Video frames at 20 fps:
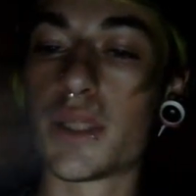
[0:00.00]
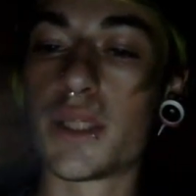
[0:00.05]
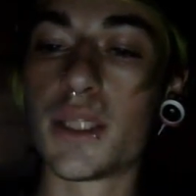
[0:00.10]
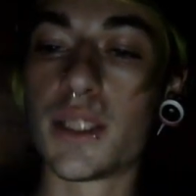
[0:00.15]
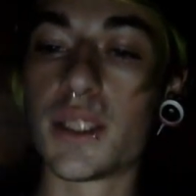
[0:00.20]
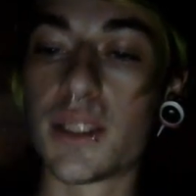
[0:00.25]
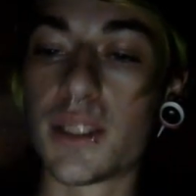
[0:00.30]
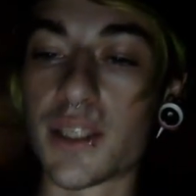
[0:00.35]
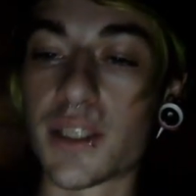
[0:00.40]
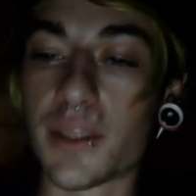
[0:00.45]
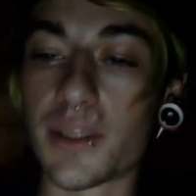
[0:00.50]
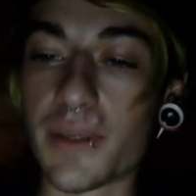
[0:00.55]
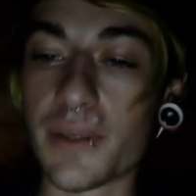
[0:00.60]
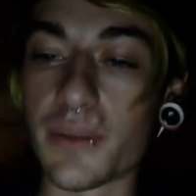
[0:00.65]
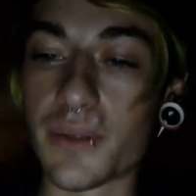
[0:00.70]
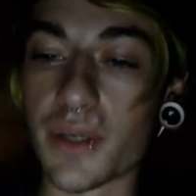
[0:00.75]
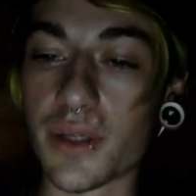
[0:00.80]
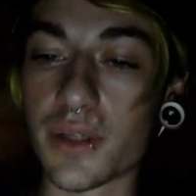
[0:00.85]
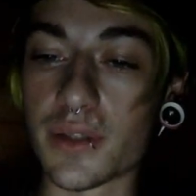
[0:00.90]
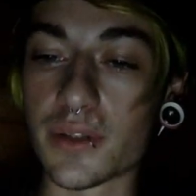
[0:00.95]
look at people
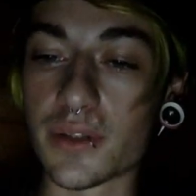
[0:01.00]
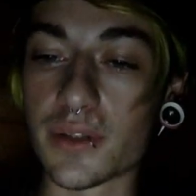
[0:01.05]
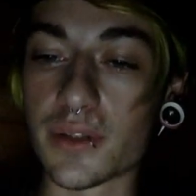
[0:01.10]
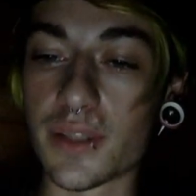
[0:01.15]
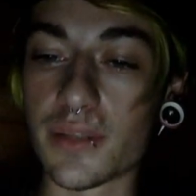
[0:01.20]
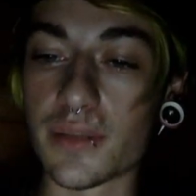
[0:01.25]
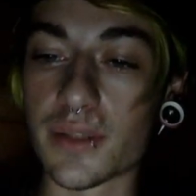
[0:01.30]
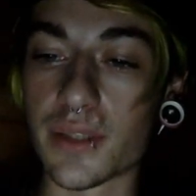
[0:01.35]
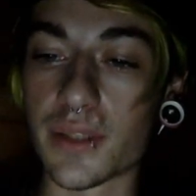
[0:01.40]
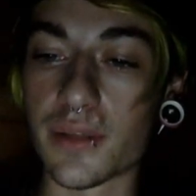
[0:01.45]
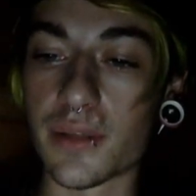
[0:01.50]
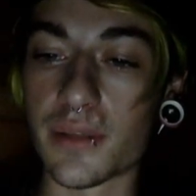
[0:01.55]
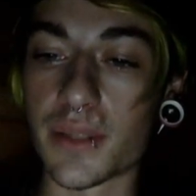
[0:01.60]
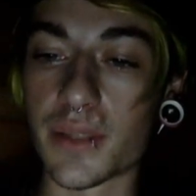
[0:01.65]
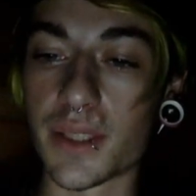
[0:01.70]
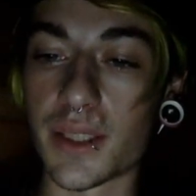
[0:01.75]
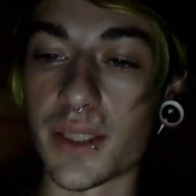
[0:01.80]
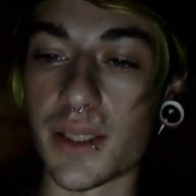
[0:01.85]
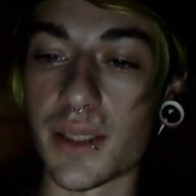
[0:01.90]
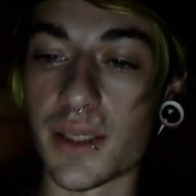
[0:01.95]
going through
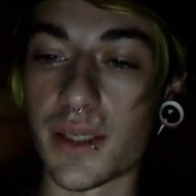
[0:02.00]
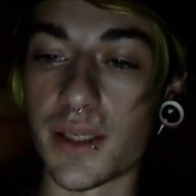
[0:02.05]
chemotherapy and have